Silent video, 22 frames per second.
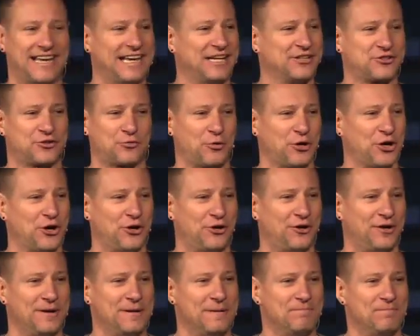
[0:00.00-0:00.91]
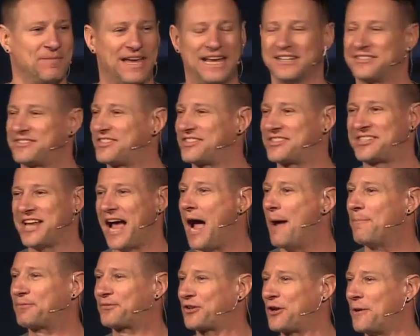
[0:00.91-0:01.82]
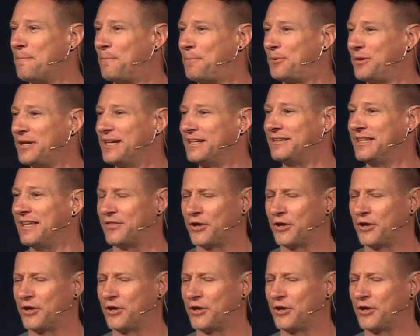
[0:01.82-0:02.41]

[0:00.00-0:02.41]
Israel. It stops completely.